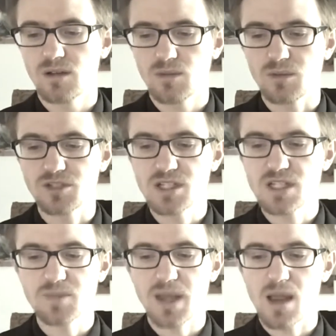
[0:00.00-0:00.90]
will
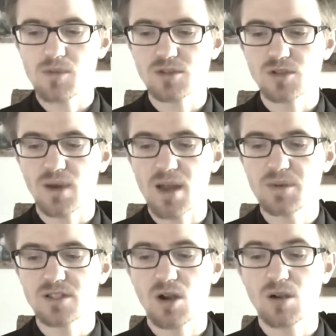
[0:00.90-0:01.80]
Jesus be able to wrap
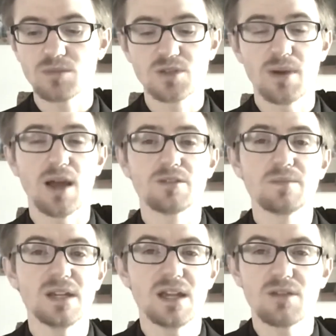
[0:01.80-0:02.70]
his arms around
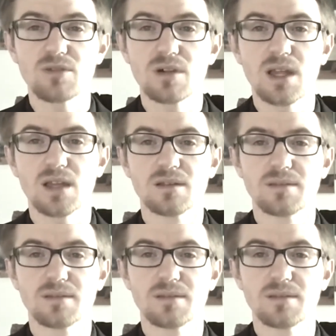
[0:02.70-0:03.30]
me ever again?